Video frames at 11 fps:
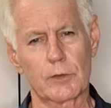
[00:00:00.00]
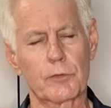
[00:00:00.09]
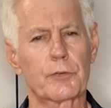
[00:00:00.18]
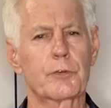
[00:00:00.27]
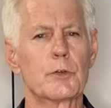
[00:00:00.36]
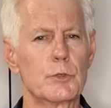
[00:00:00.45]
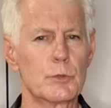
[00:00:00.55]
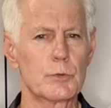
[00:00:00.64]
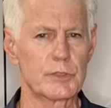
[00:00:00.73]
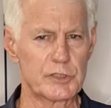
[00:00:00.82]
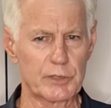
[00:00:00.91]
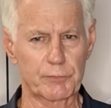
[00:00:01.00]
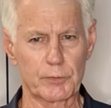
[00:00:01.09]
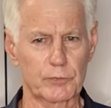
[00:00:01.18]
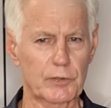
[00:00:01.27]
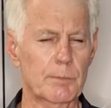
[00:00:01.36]
through the
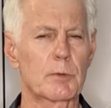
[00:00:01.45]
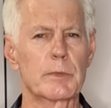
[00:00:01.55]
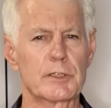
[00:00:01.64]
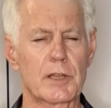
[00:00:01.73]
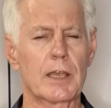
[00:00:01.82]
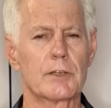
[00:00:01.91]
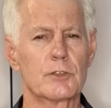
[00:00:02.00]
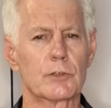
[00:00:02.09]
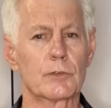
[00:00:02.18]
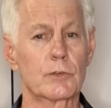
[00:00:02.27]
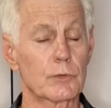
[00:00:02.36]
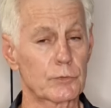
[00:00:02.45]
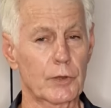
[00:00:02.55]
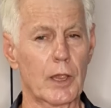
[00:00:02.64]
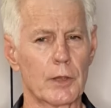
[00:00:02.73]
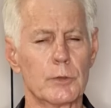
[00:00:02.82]
different supplementations
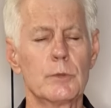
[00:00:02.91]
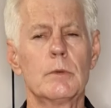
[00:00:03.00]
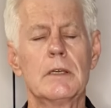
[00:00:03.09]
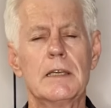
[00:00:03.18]
so